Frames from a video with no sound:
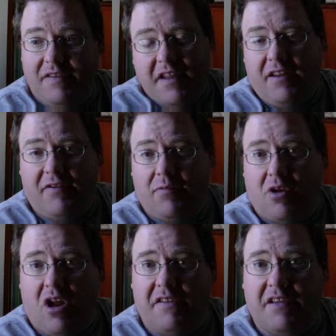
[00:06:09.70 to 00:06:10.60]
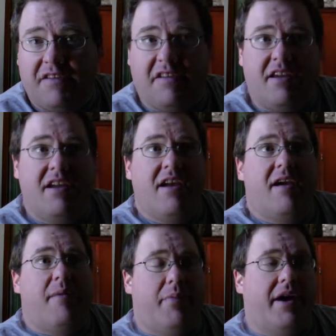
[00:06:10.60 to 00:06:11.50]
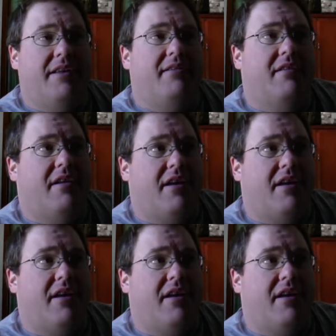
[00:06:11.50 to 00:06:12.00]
stealing from Klaus Kinski. But,